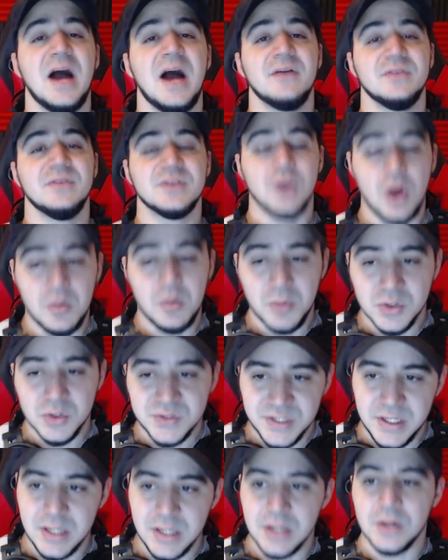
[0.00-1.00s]
is
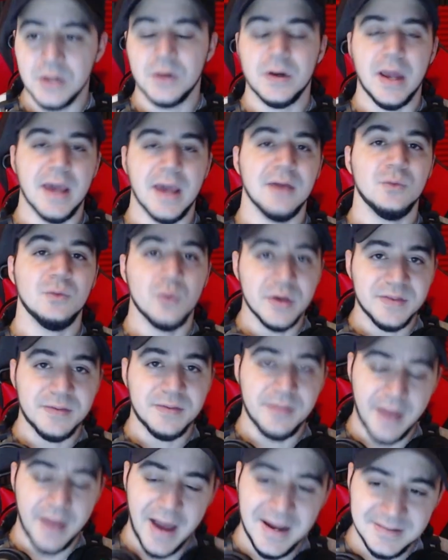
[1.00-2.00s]
almost here, and with
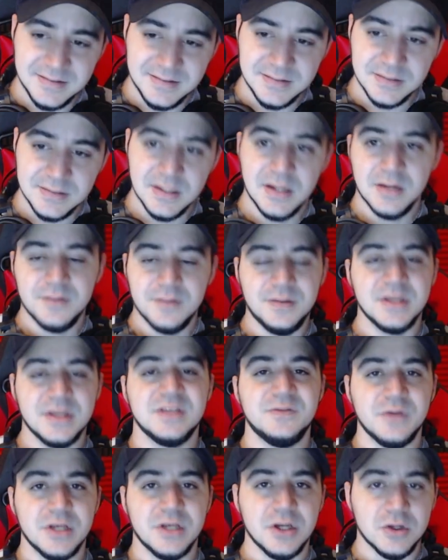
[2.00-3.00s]
that, this
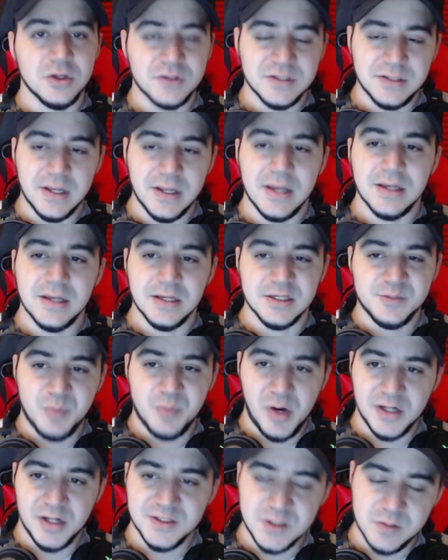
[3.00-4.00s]
video today is
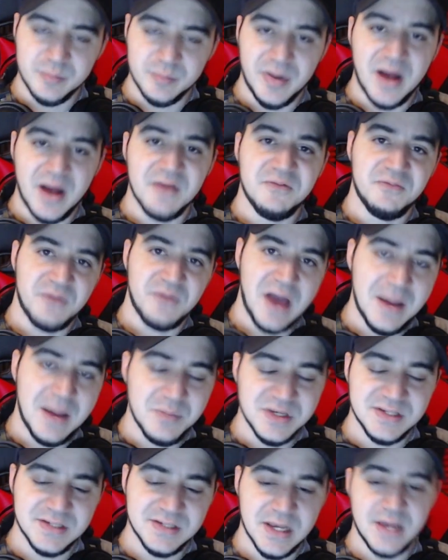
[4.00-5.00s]
sponsored by
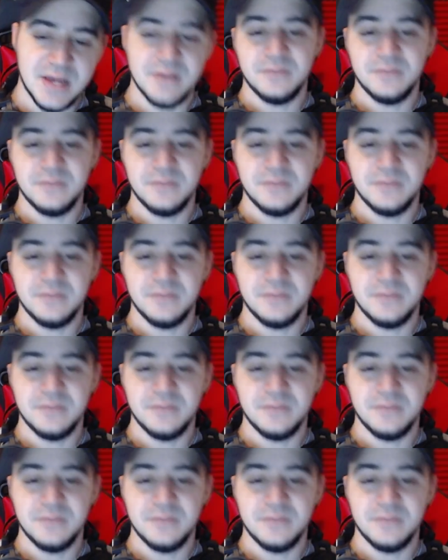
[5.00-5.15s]
FamiSafe.